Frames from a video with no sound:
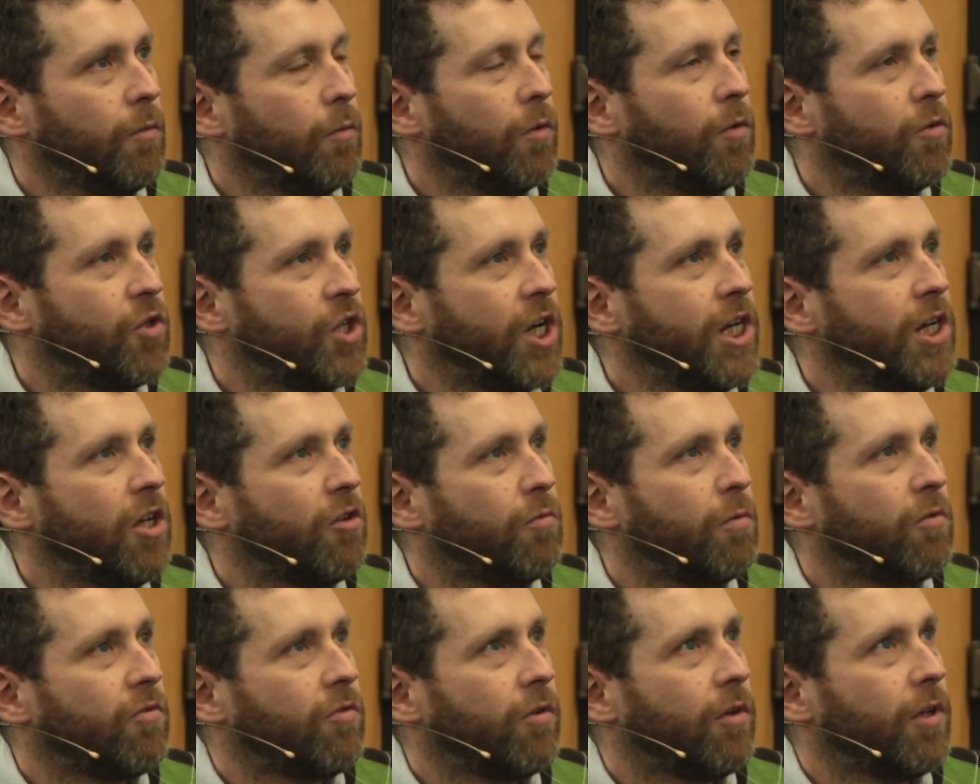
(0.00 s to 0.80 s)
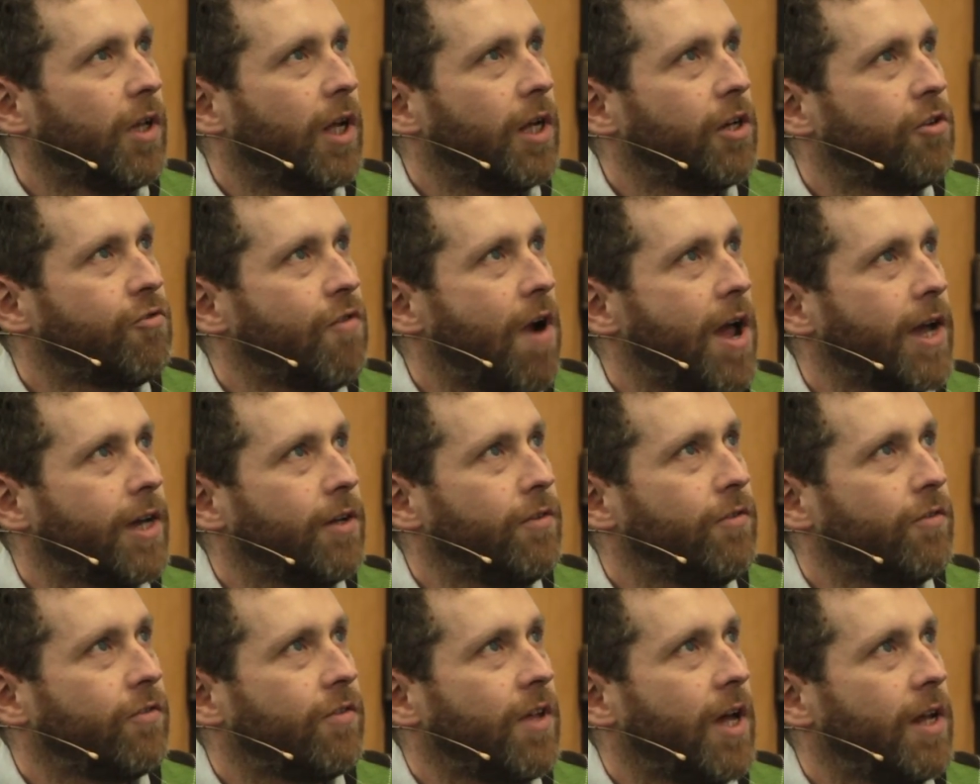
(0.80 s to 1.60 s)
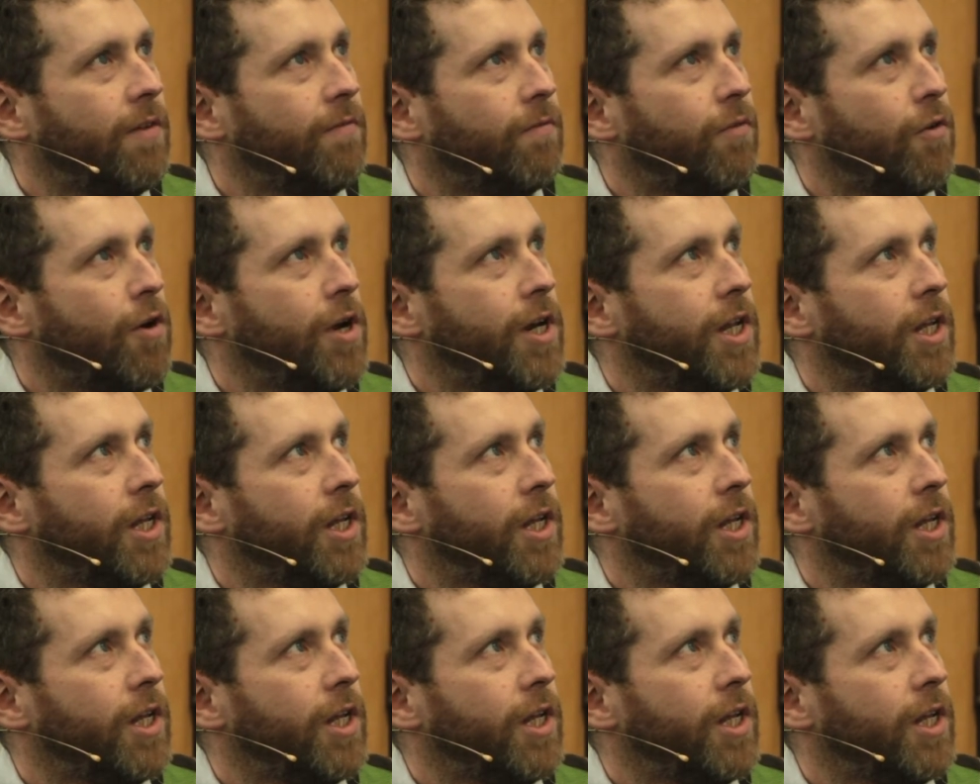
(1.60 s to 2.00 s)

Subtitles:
Well, Genius was sort of like Dragon's Den for